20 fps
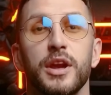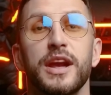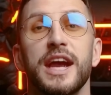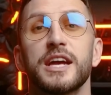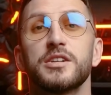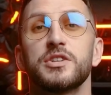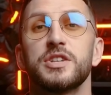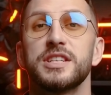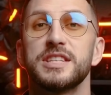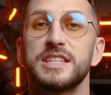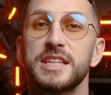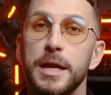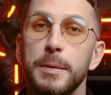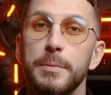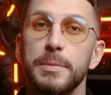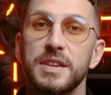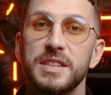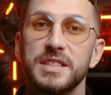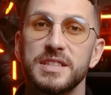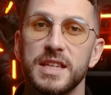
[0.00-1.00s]
You can actually
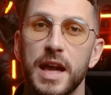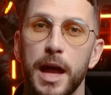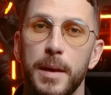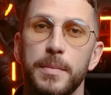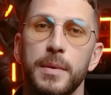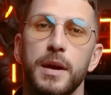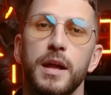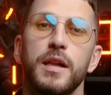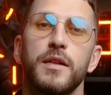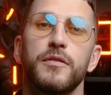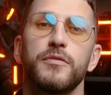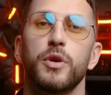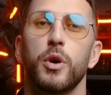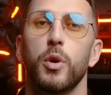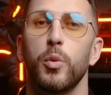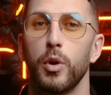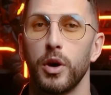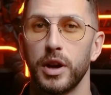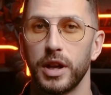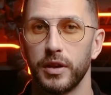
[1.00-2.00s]
skip this step if
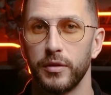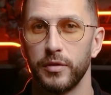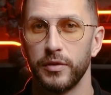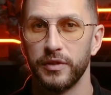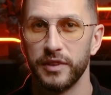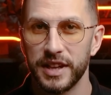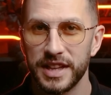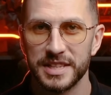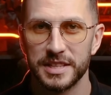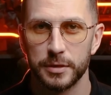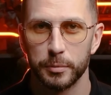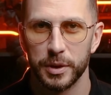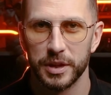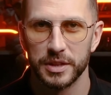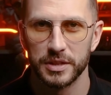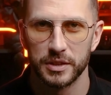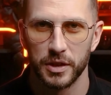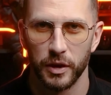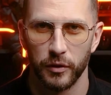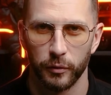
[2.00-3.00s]
you are working with
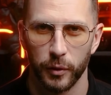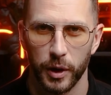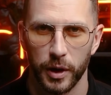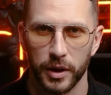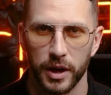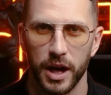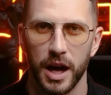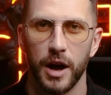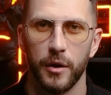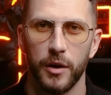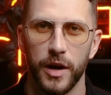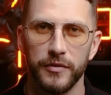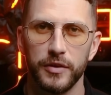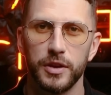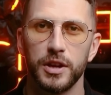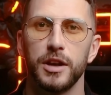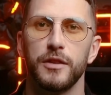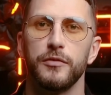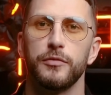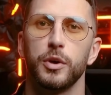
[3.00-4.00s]
FlexiPrint software.
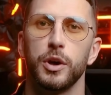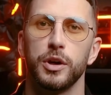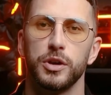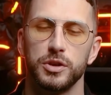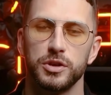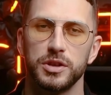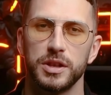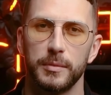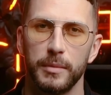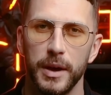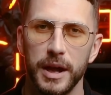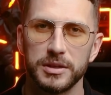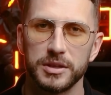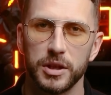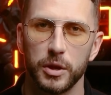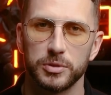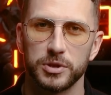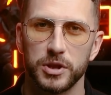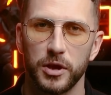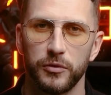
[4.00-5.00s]
However, if you are using
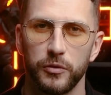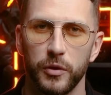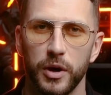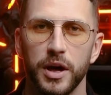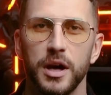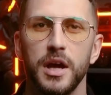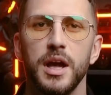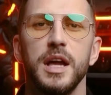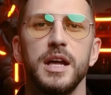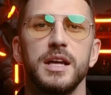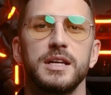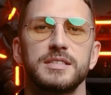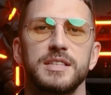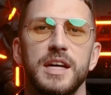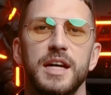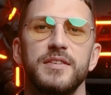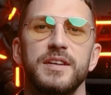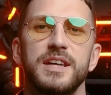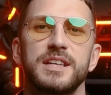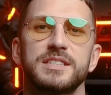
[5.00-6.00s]
MainTop software,
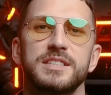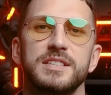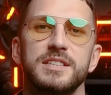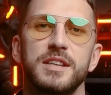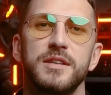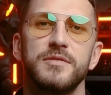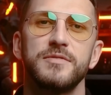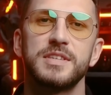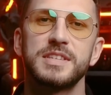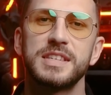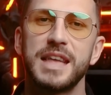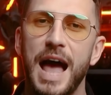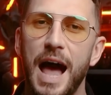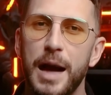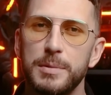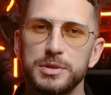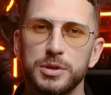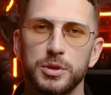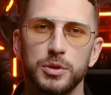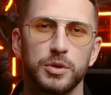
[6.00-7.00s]
saving as a TIFF is
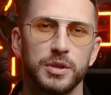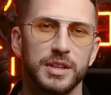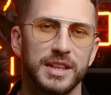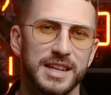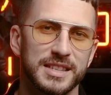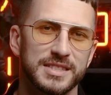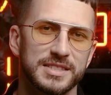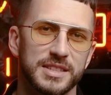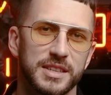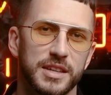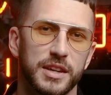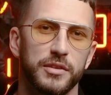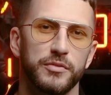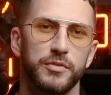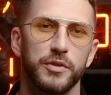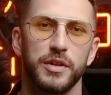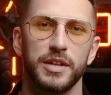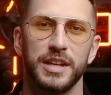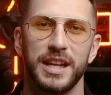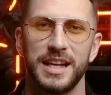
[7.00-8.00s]
absolutely necessary
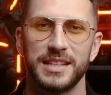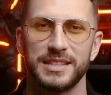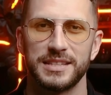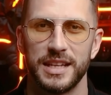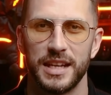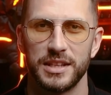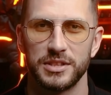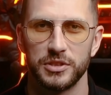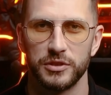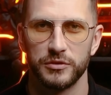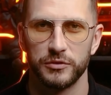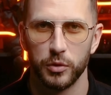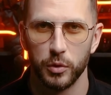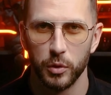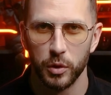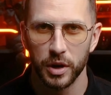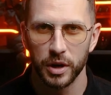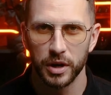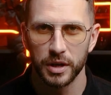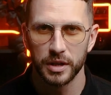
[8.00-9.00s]
for the next stages of your
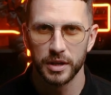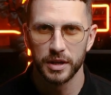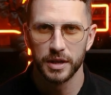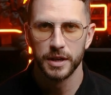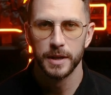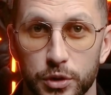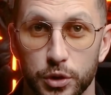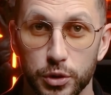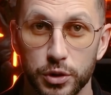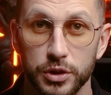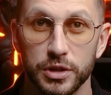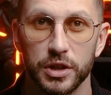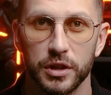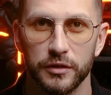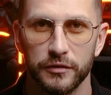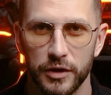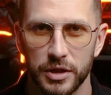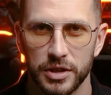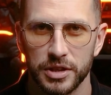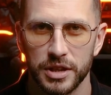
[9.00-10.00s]
work. To do the
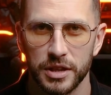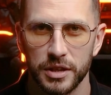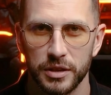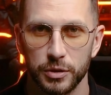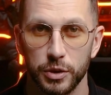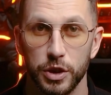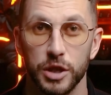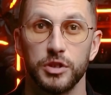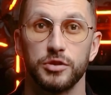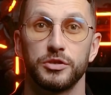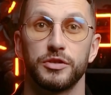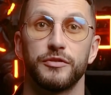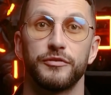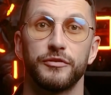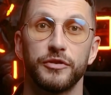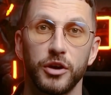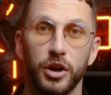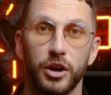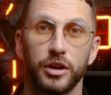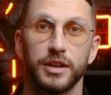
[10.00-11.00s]
conversion, you can use a
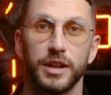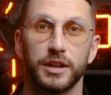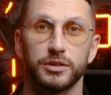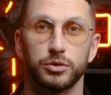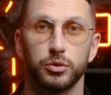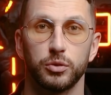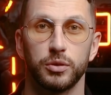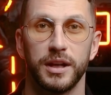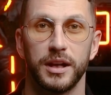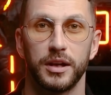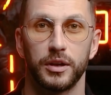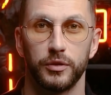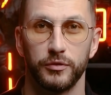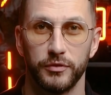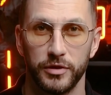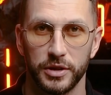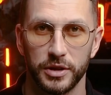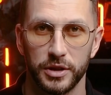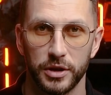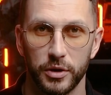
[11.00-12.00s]
free online tool like
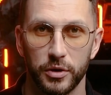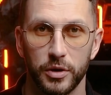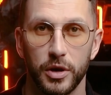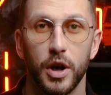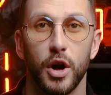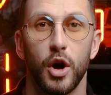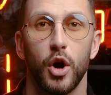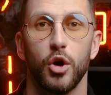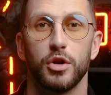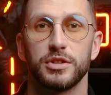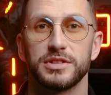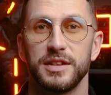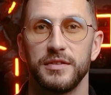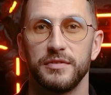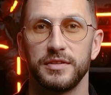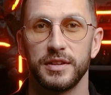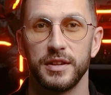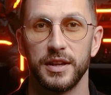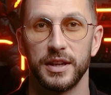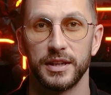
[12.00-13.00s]
Convertio or save
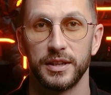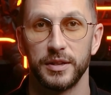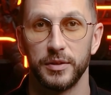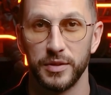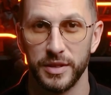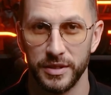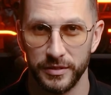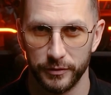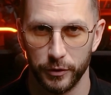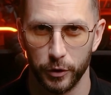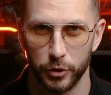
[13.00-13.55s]
it directly within